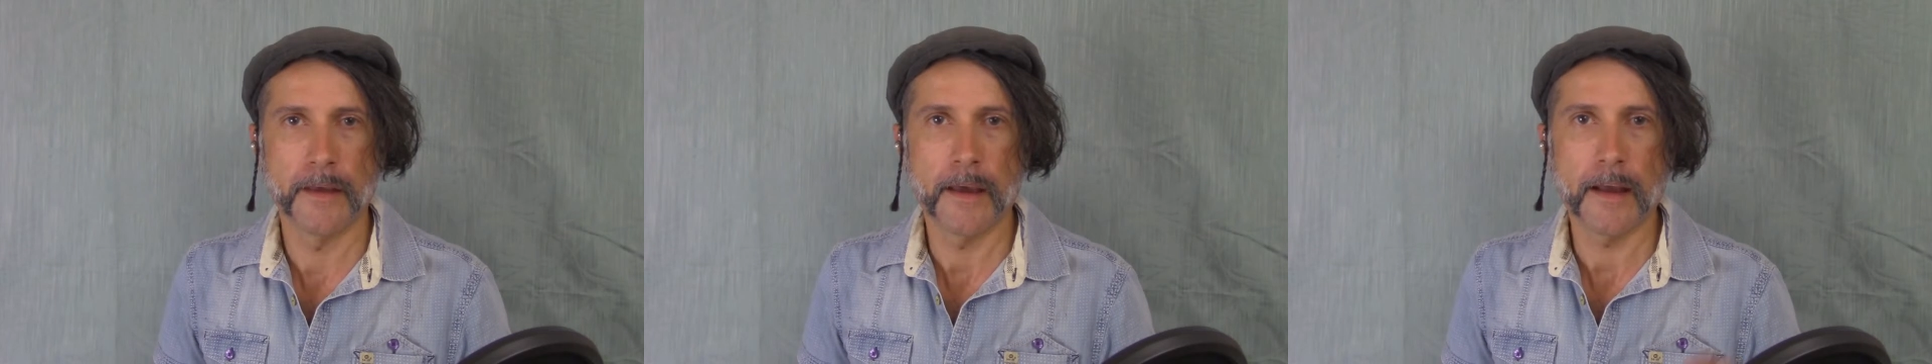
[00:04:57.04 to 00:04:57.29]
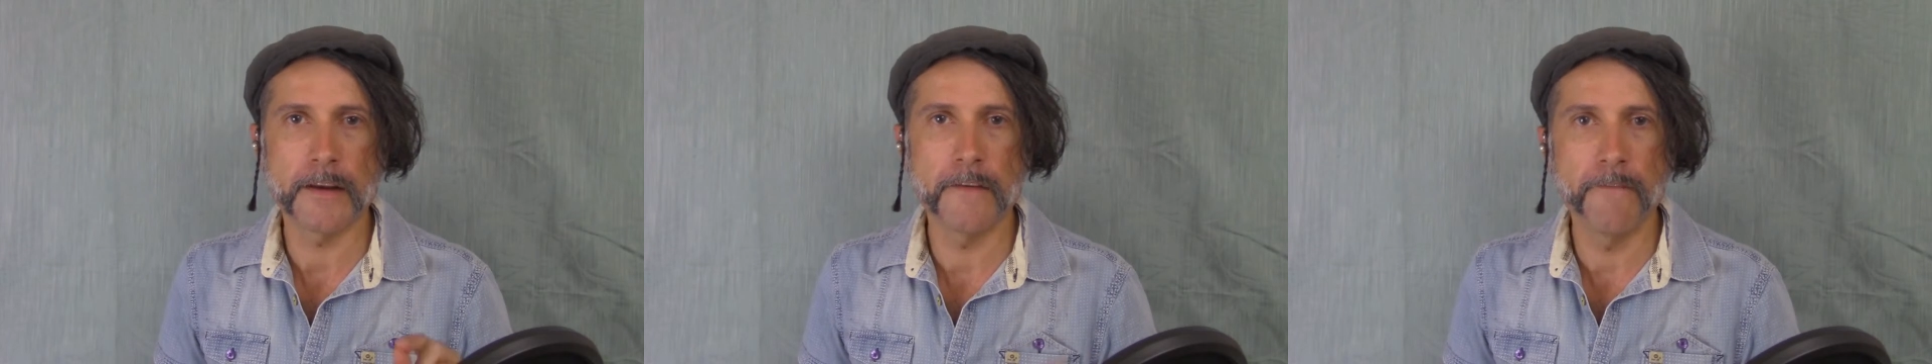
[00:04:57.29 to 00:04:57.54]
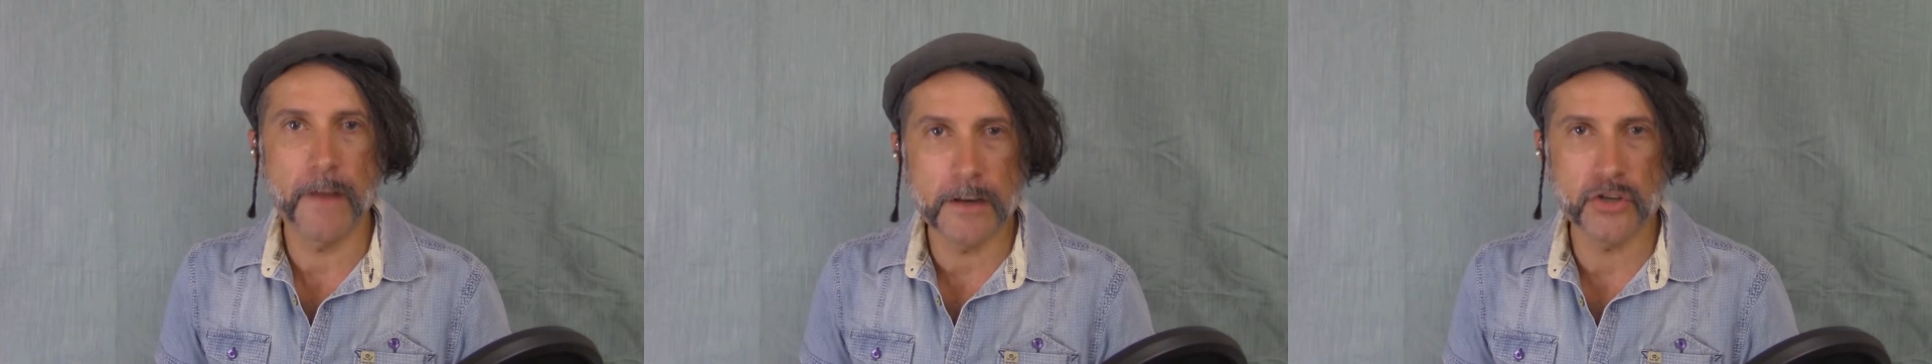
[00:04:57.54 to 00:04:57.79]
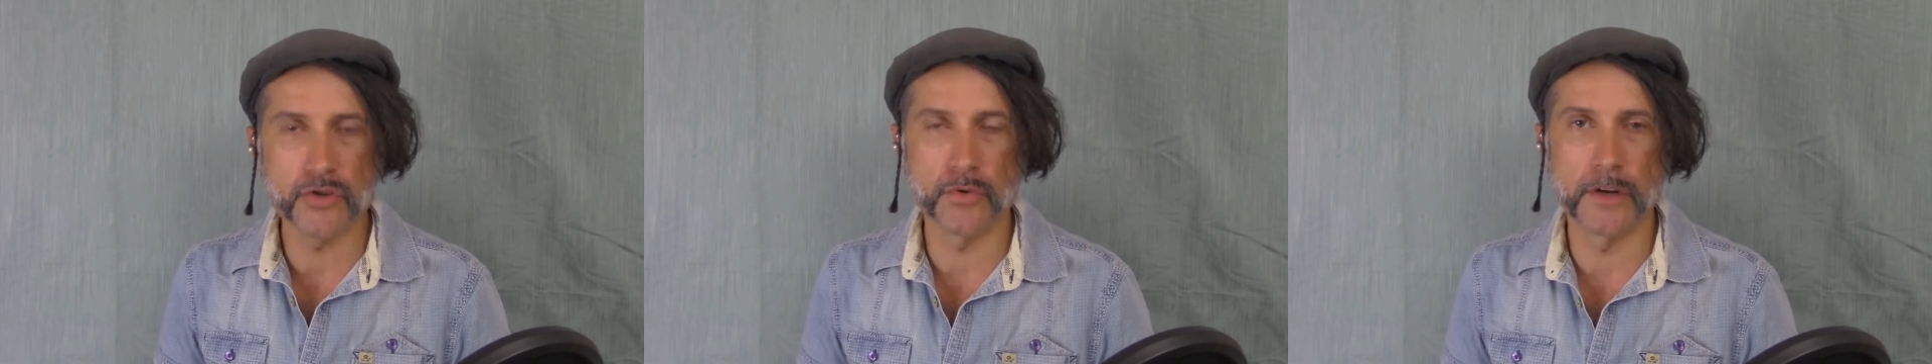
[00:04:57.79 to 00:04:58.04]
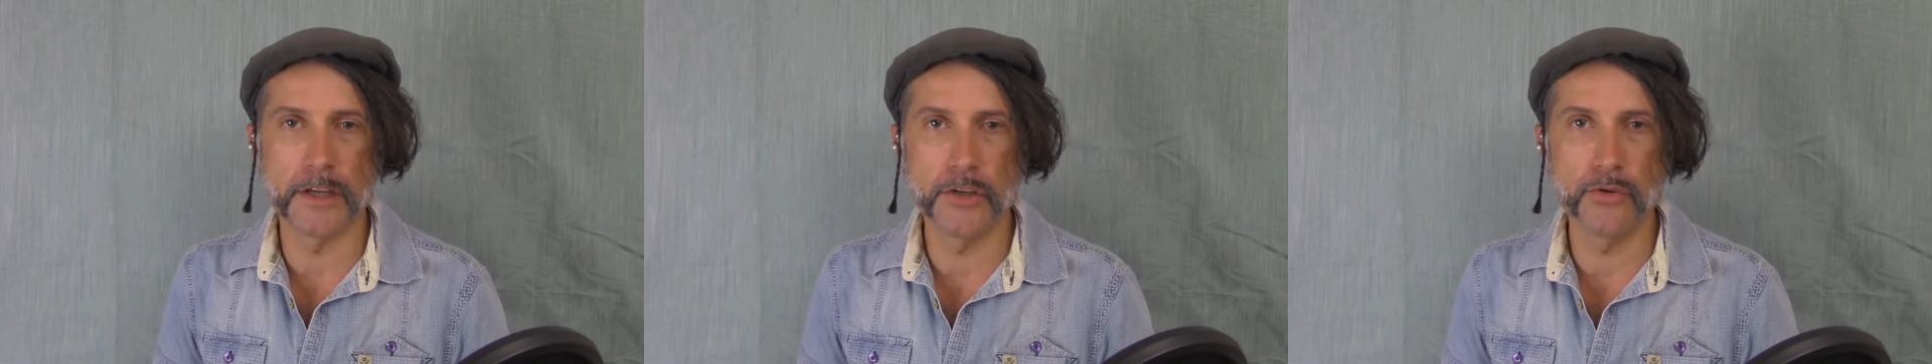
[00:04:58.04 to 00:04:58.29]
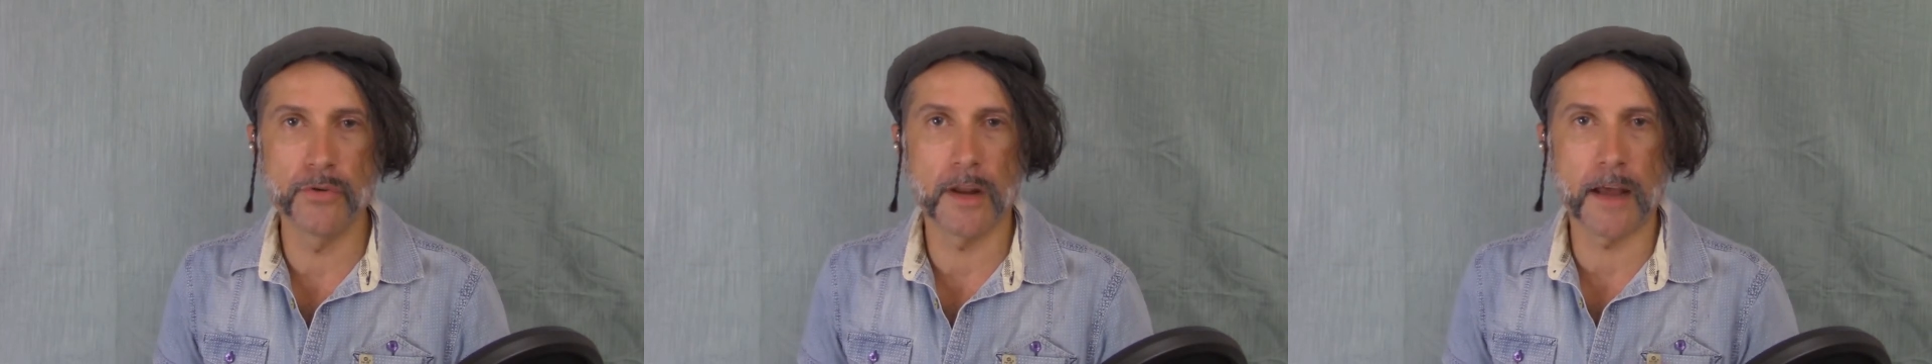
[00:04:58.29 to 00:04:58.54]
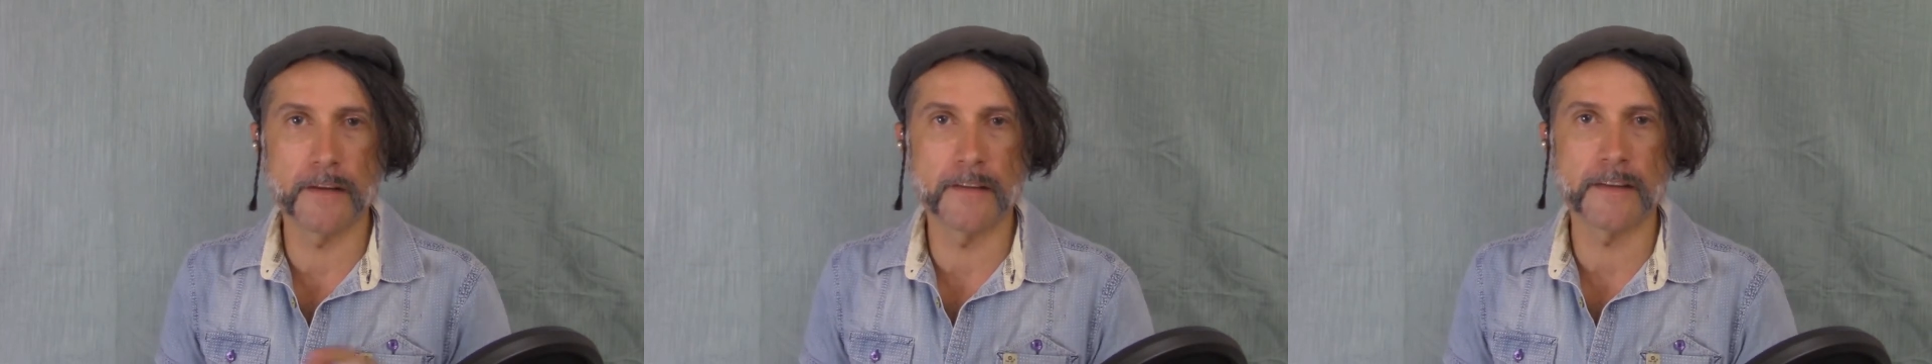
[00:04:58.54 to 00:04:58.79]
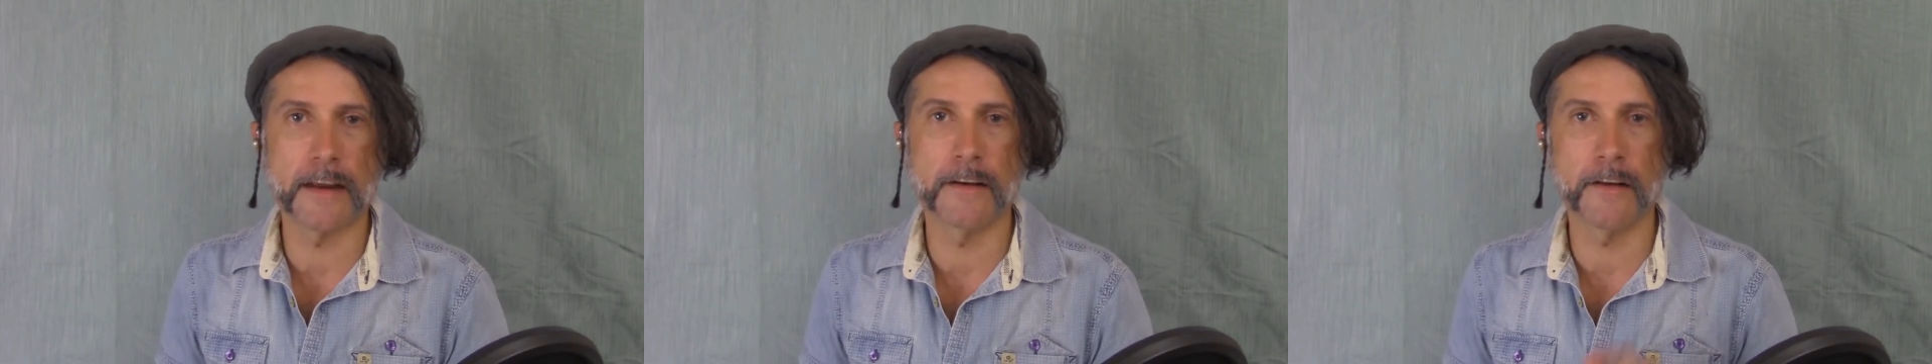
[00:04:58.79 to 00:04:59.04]
and eventually you will
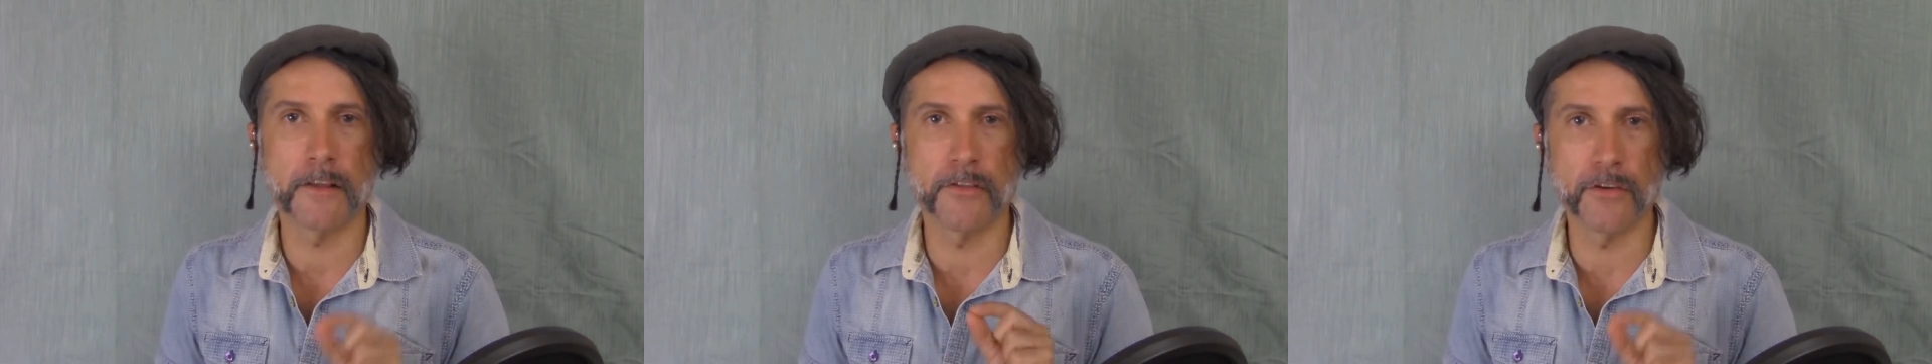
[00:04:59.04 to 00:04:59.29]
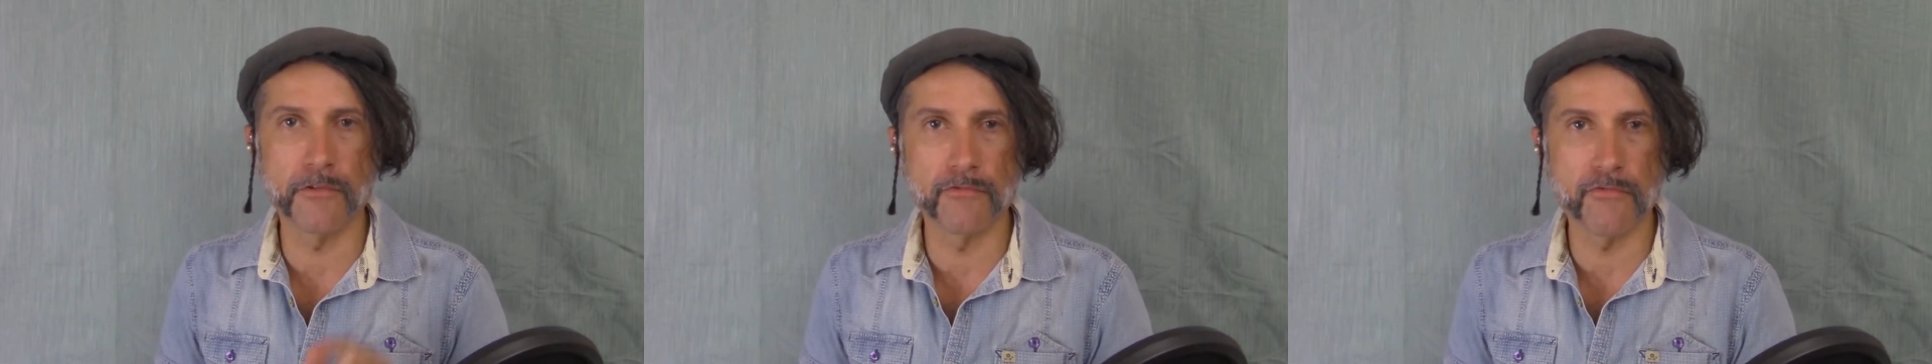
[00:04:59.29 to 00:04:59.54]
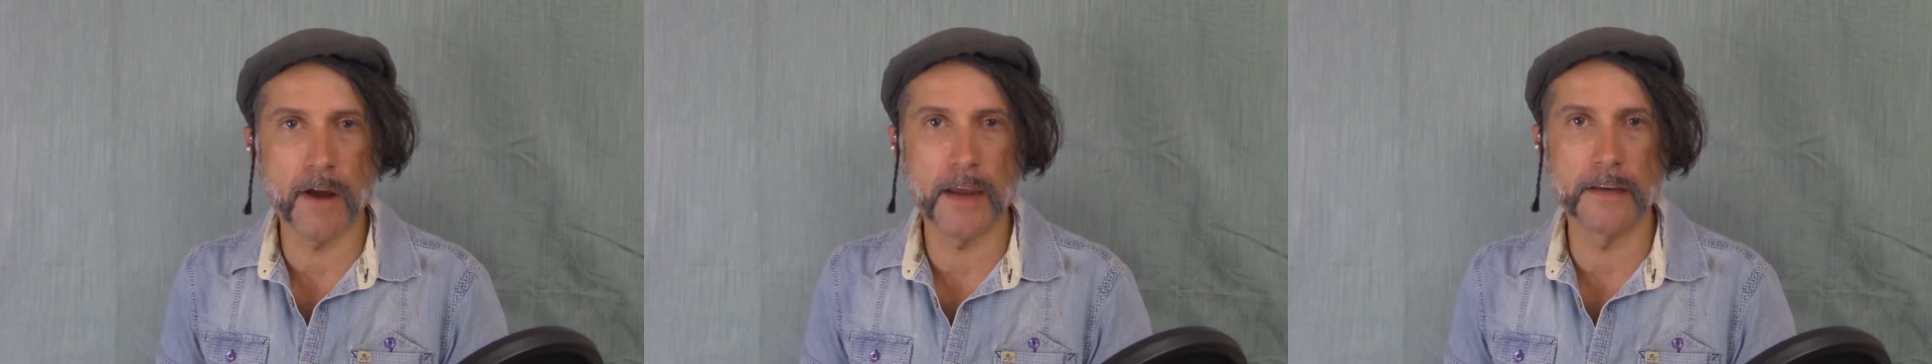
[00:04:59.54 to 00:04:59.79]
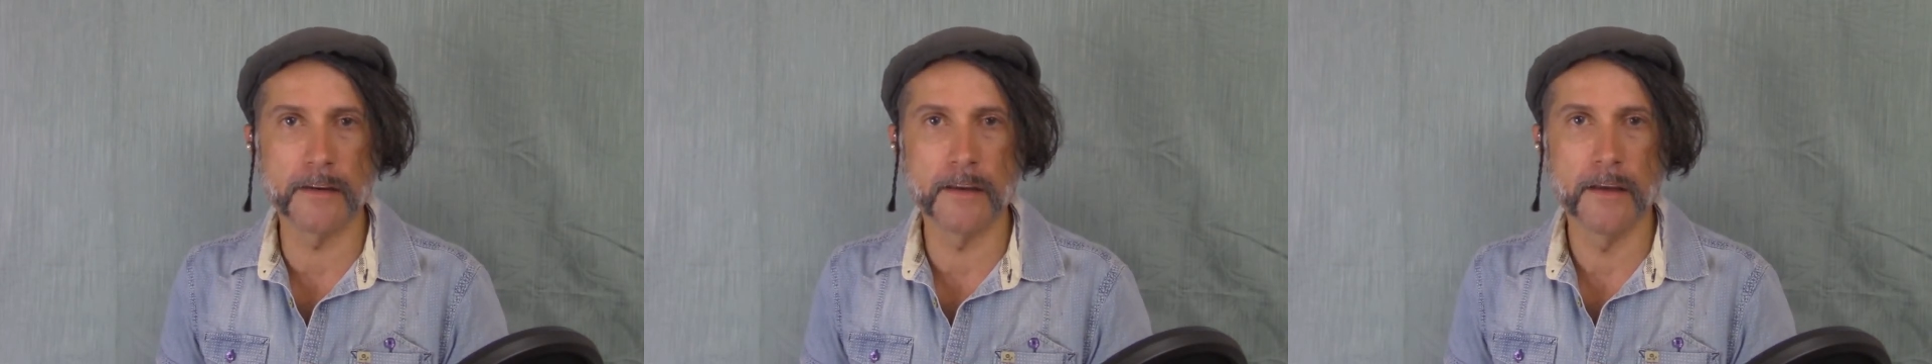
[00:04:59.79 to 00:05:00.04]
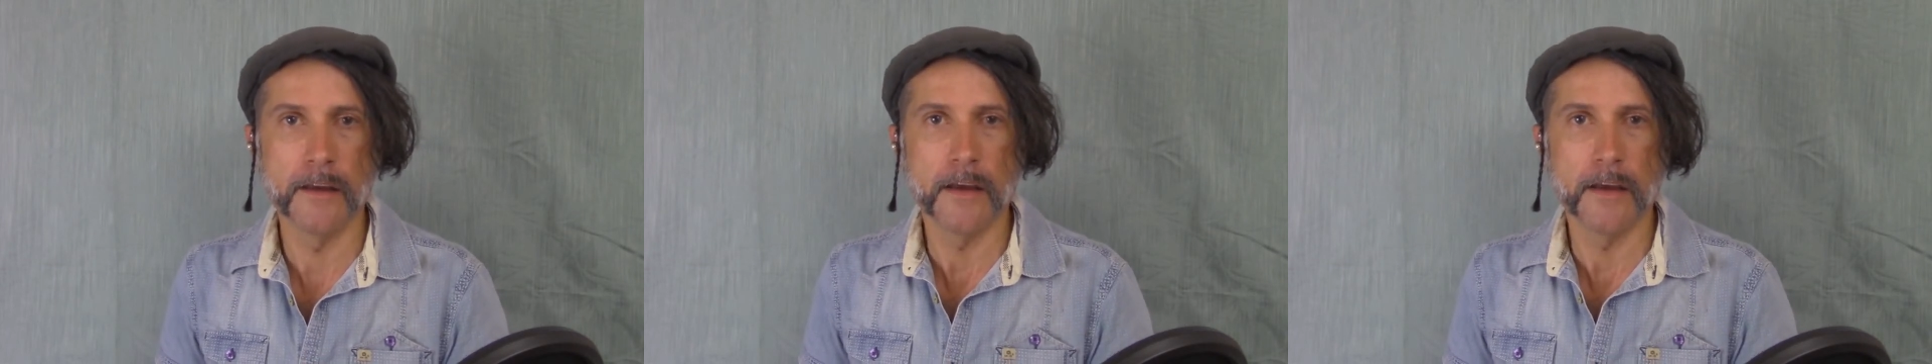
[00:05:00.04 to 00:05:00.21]
understand the grain,